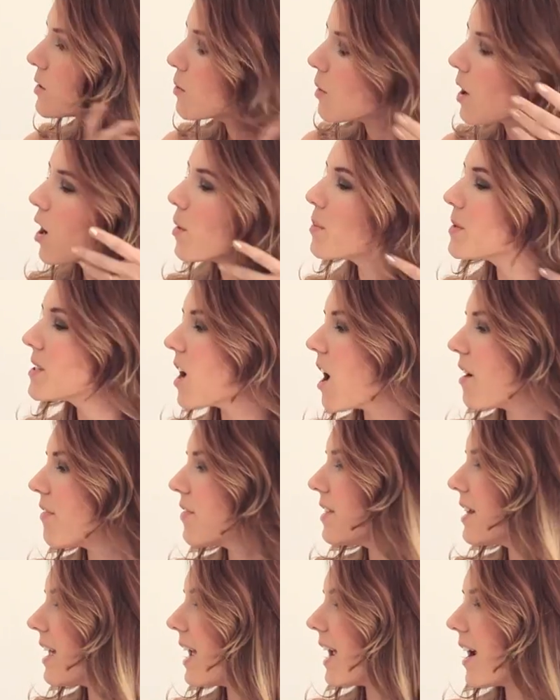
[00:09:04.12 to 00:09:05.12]
will help
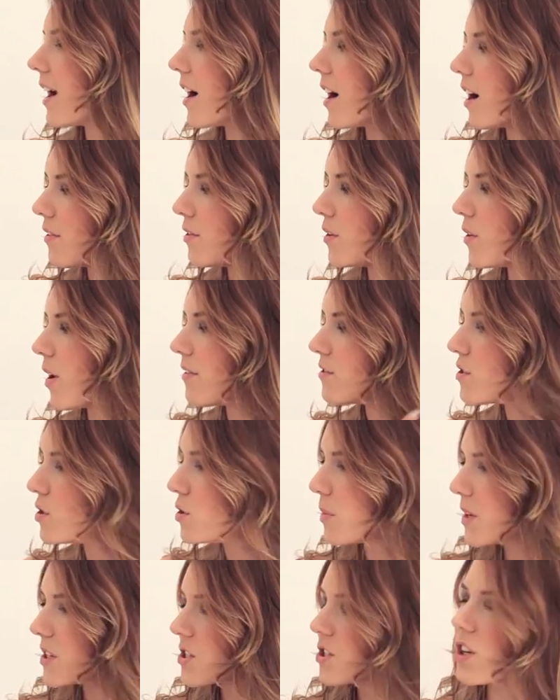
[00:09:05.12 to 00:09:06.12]
soften the hair if you have too
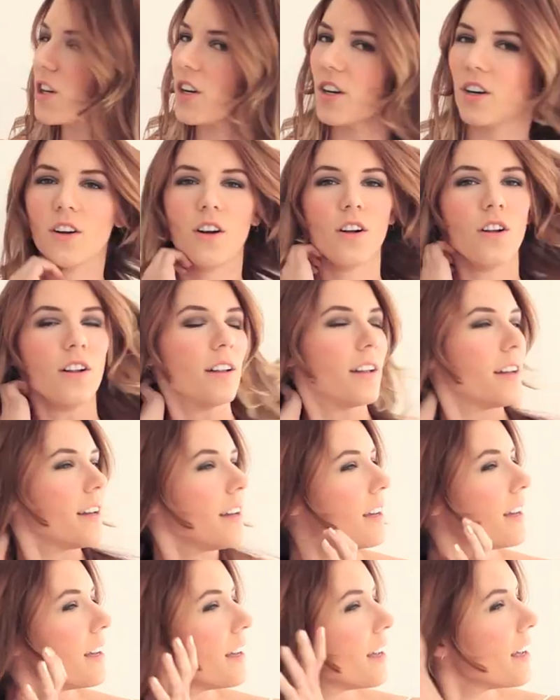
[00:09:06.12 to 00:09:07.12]
much curl,
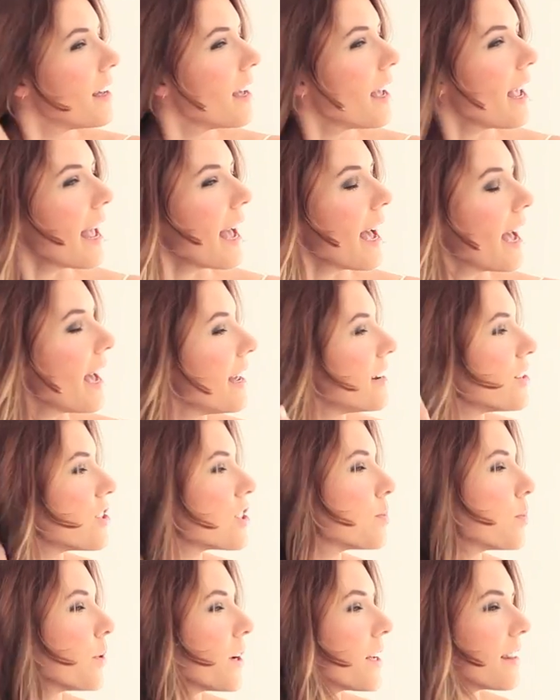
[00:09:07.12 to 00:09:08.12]
and
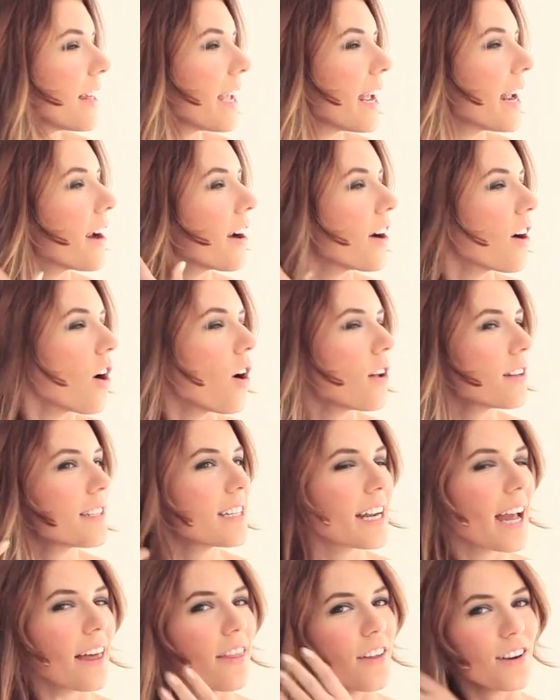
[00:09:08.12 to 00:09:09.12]
just bring the hair all
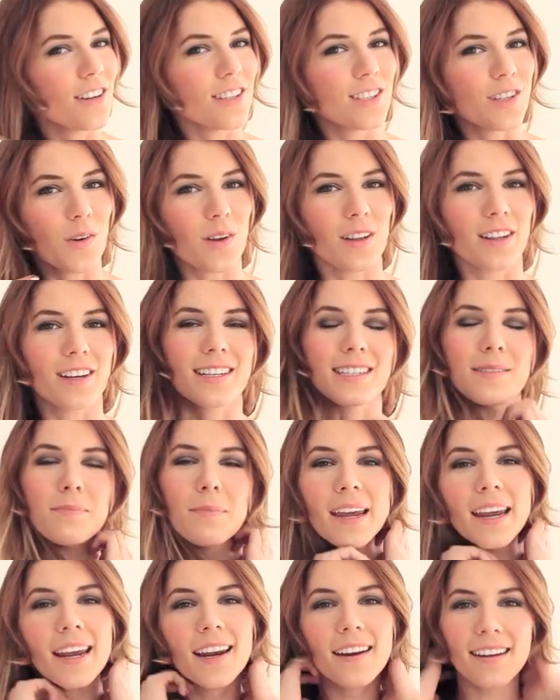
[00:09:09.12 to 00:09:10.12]
together so it looks
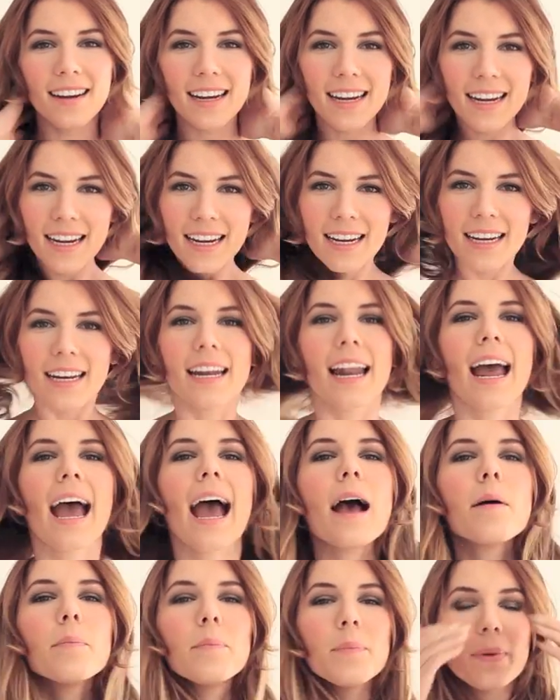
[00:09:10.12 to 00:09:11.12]
married and
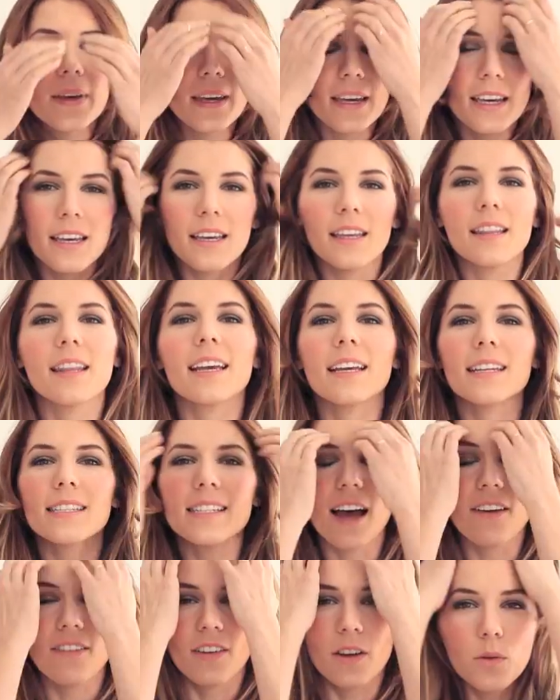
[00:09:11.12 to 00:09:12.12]
happy, like it's
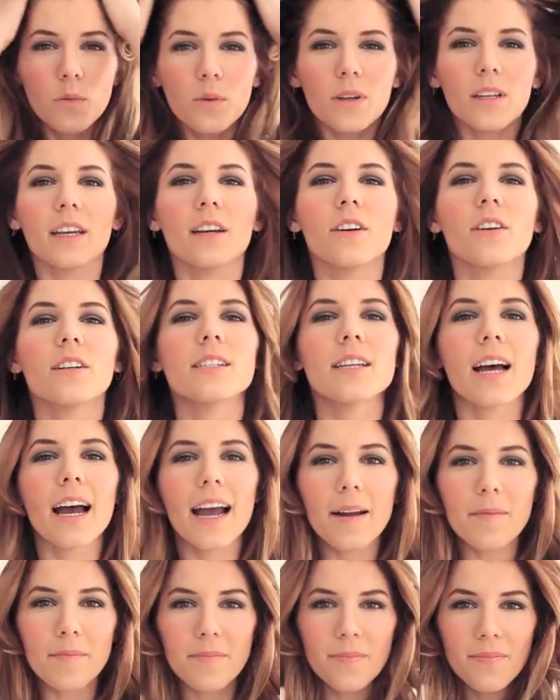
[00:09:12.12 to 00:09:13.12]
having a really good time.